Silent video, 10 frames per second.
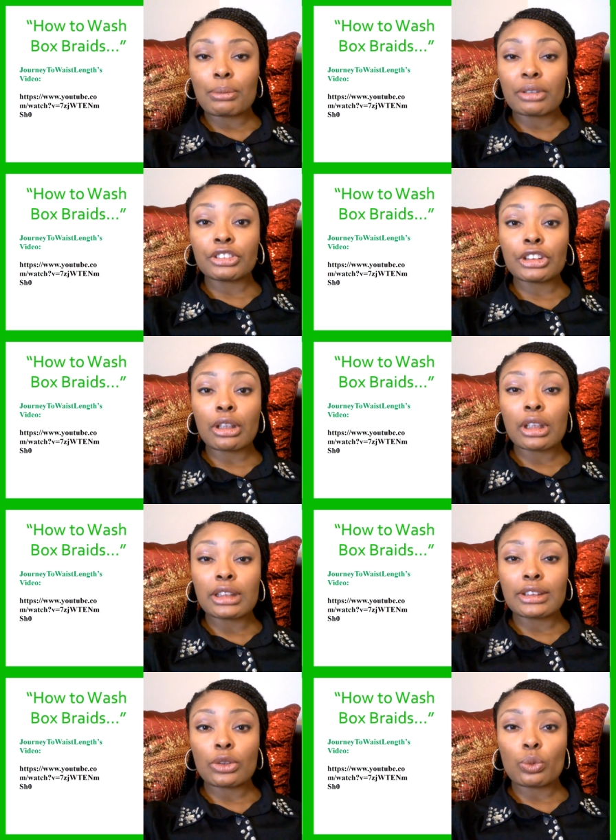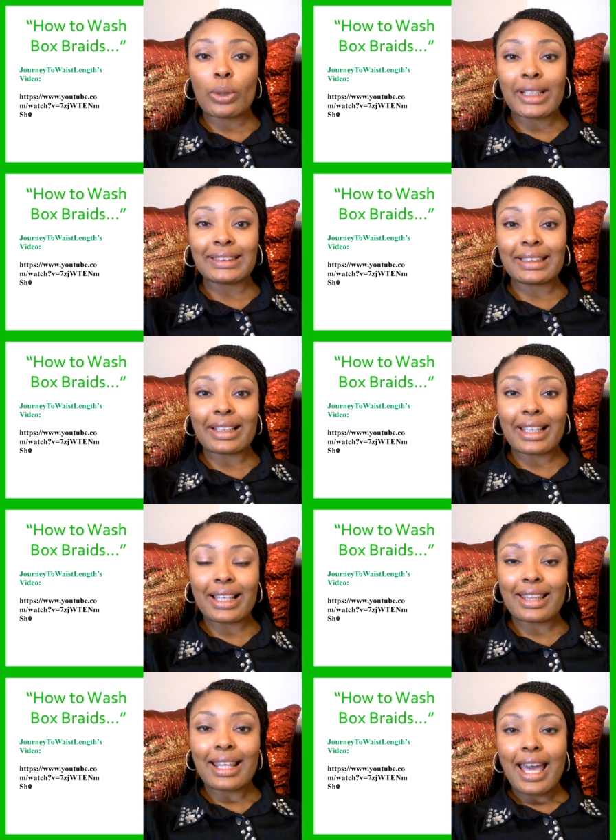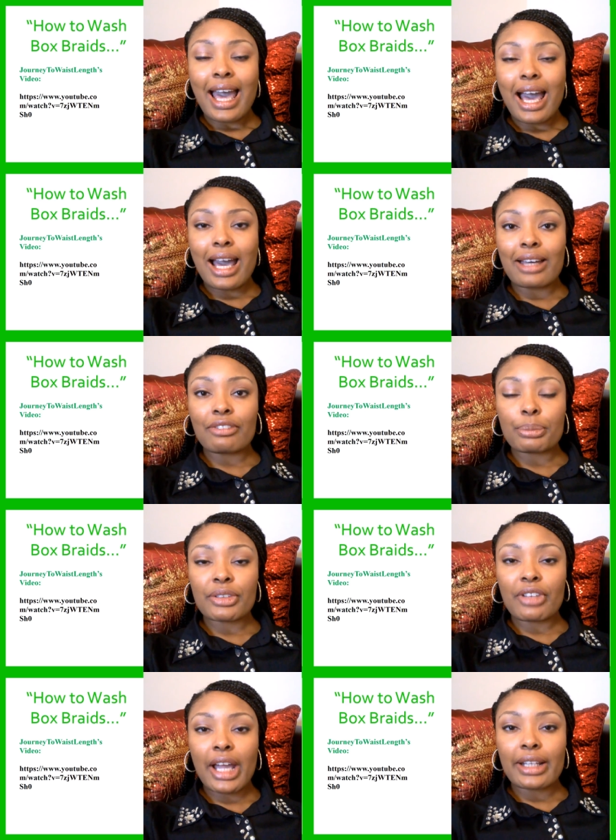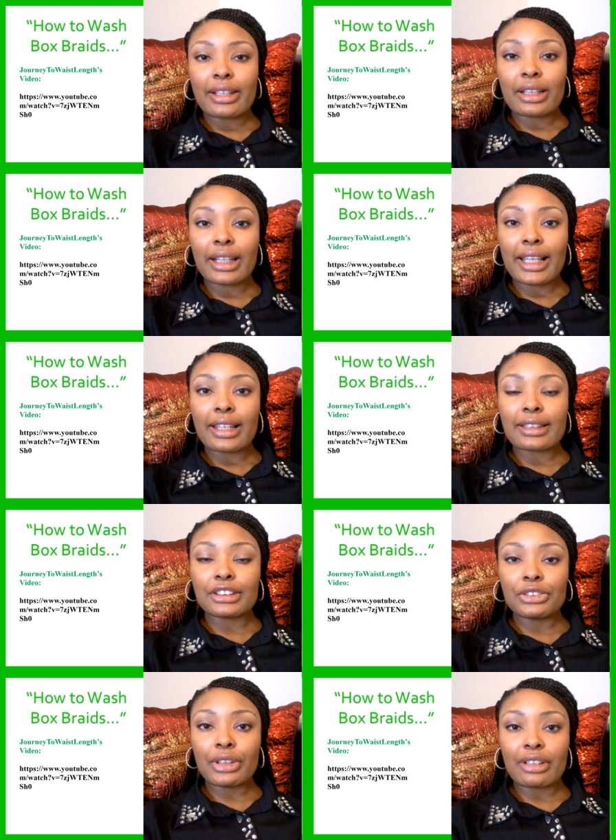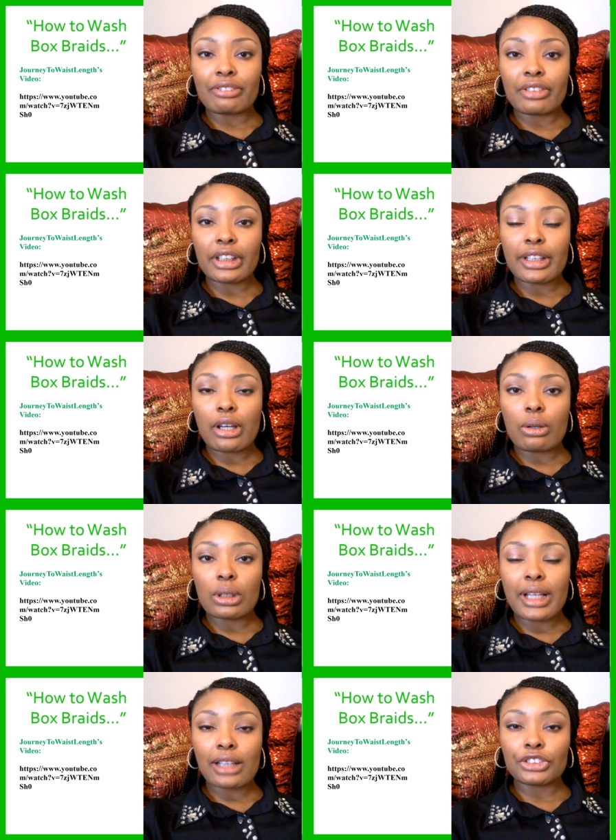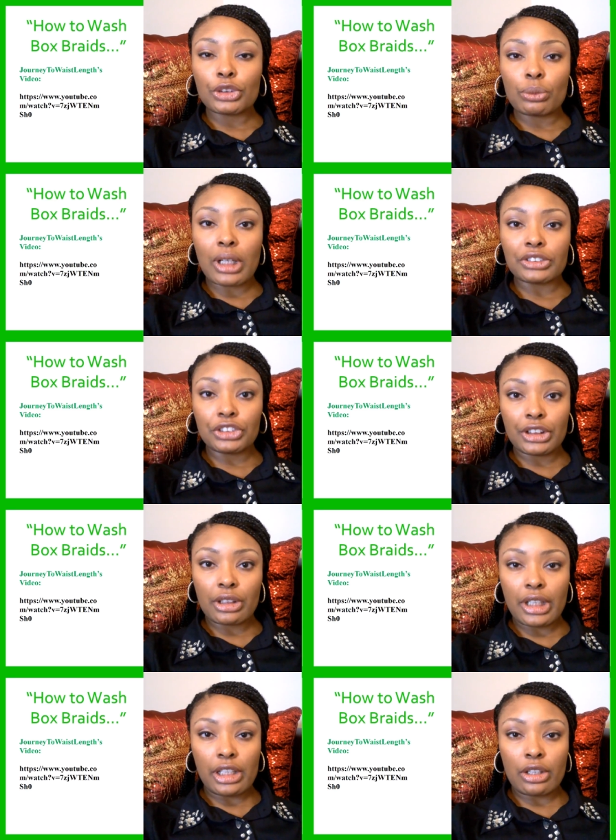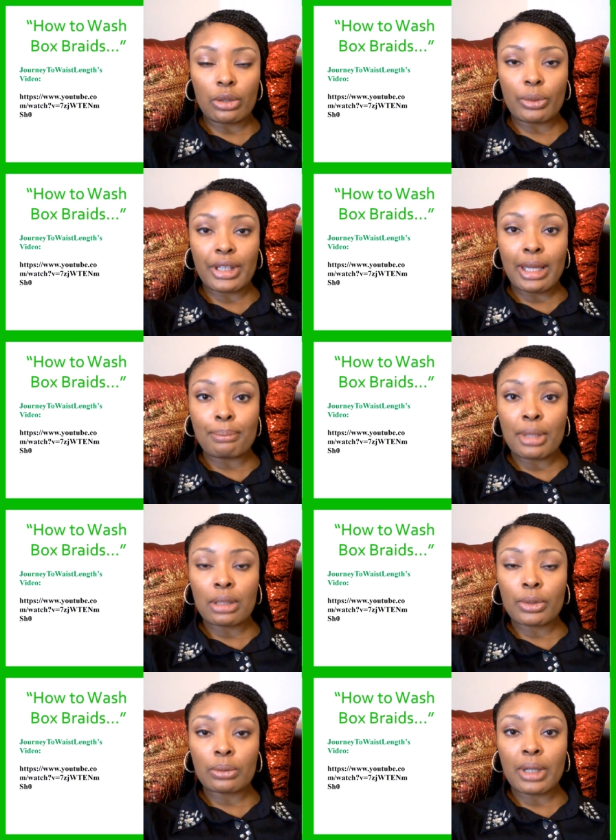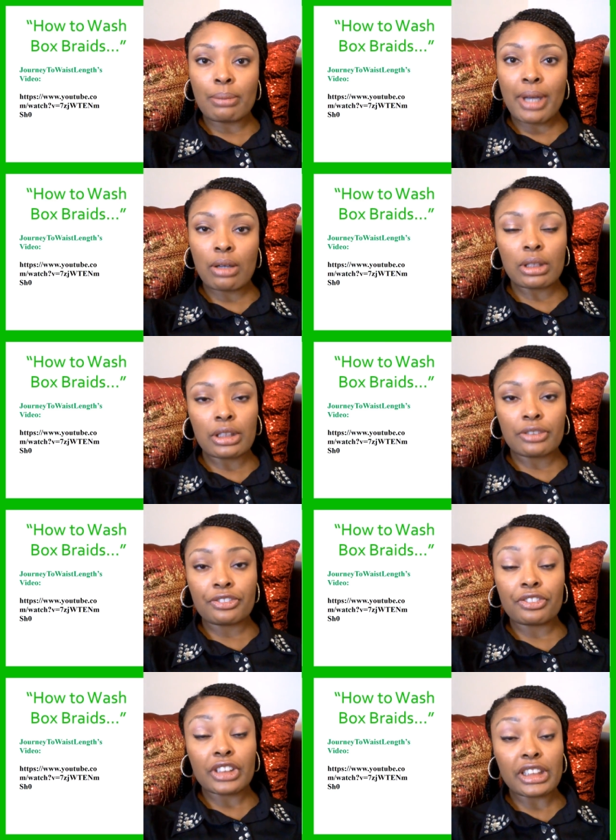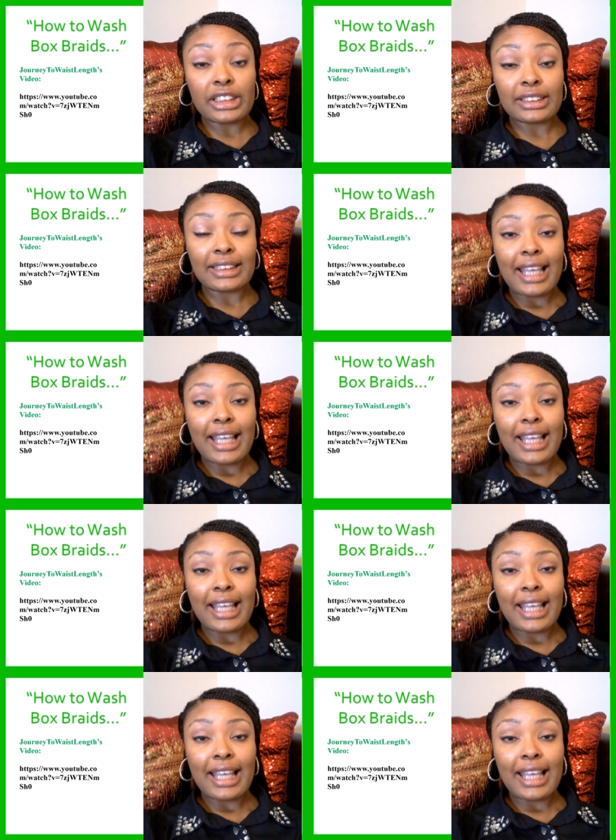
of Journey to Waist Length. I've provided the link to her video on how she washes her hair with a minimum amount of frizz.